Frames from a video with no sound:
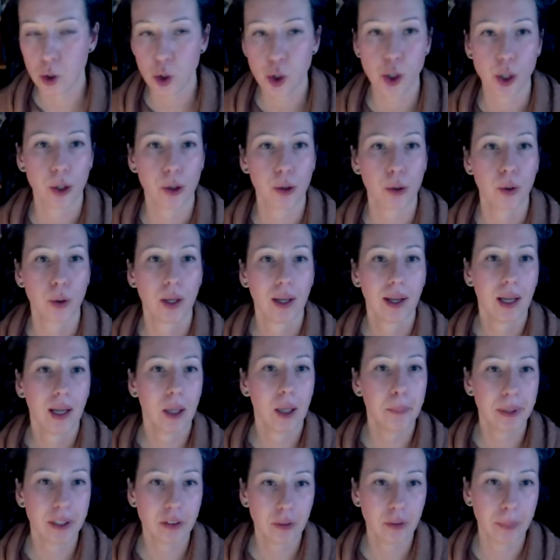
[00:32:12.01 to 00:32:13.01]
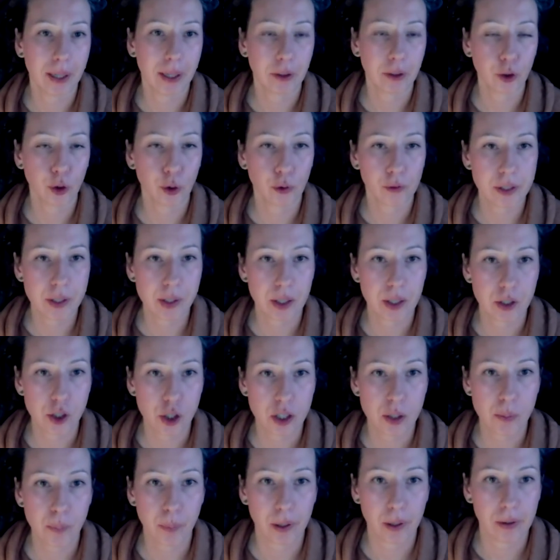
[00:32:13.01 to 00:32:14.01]
So a bit about your research
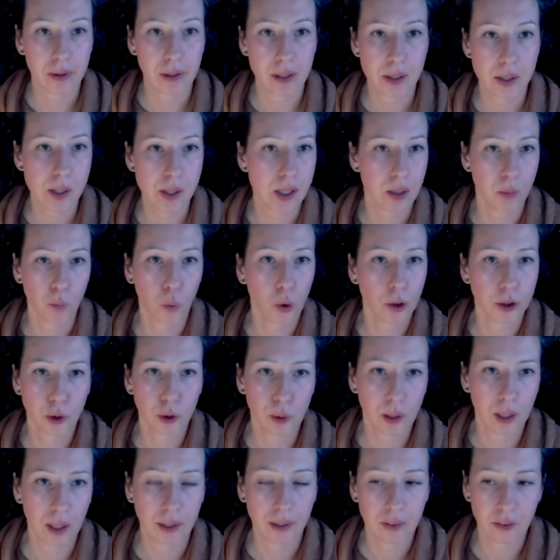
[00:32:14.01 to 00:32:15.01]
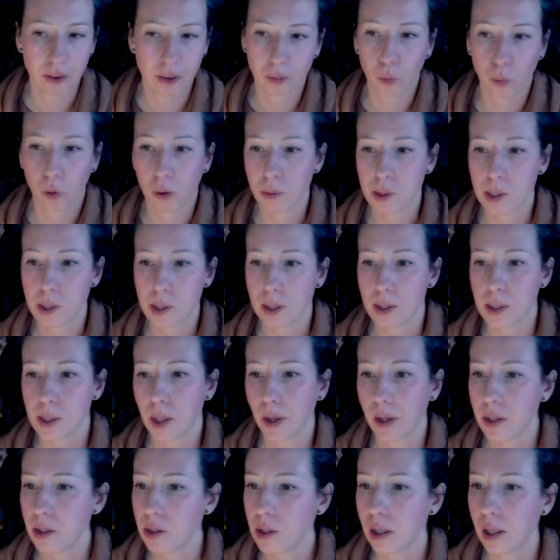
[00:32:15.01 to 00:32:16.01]
experience and what you liked and what was
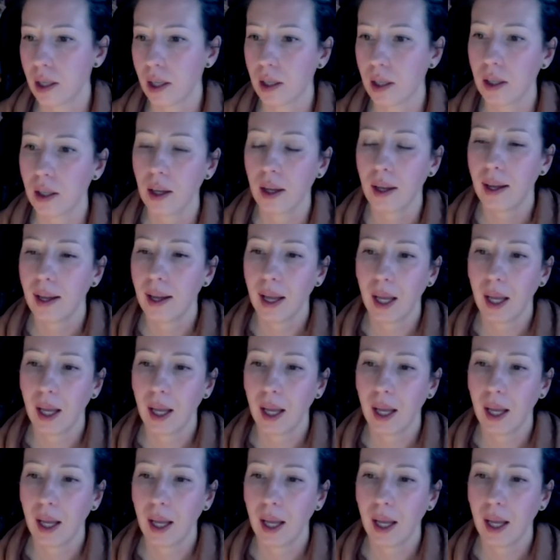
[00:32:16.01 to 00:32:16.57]
exciting,